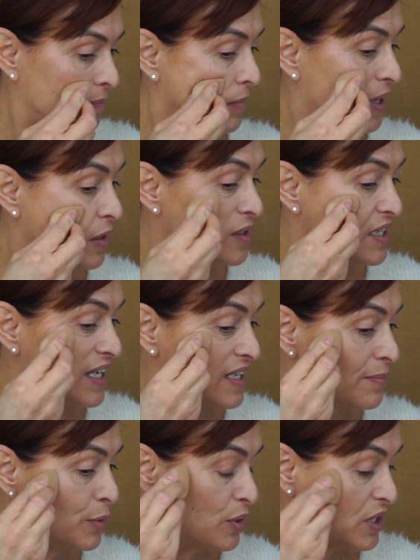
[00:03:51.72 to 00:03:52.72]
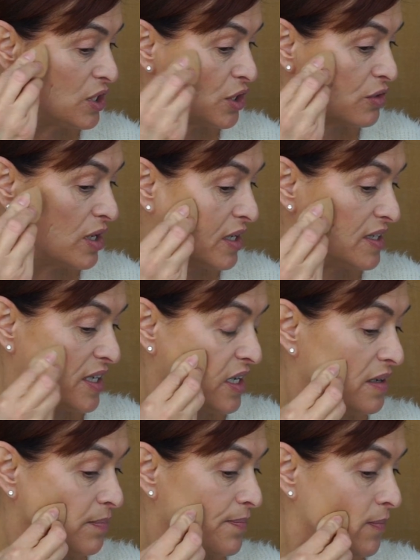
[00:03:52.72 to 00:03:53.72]
because it is
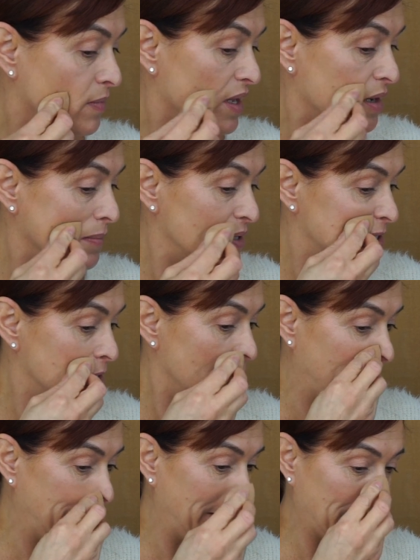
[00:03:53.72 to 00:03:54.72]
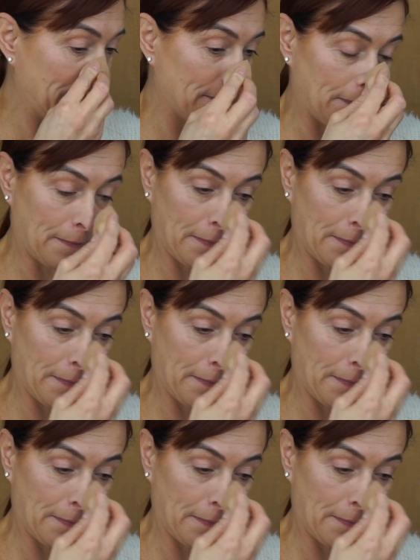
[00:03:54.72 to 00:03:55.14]
moisturising, I'm assuming